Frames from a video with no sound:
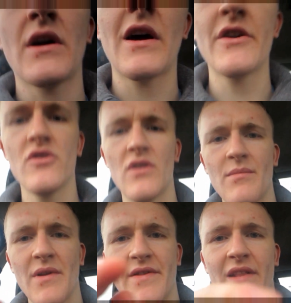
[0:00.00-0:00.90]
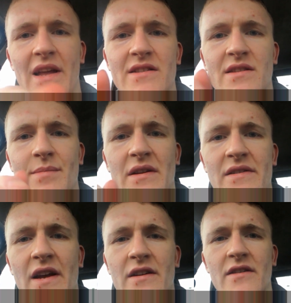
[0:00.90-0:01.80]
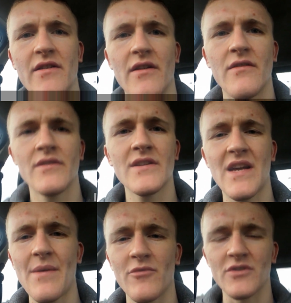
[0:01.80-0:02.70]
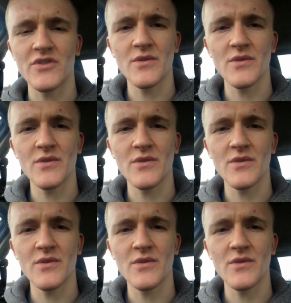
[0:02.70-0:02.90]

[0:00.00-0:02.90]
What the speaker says: I should like my lens has been denting then. This camera has so